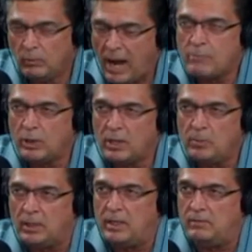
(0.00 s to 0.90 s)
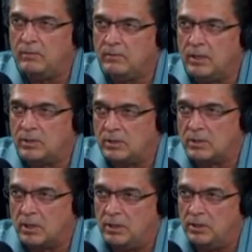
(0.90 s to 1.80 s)
really believe that this is
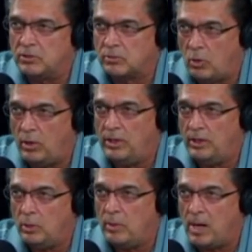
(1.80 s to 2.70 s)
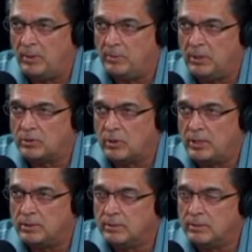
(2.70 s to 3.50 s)
going to destroy the Obama administration.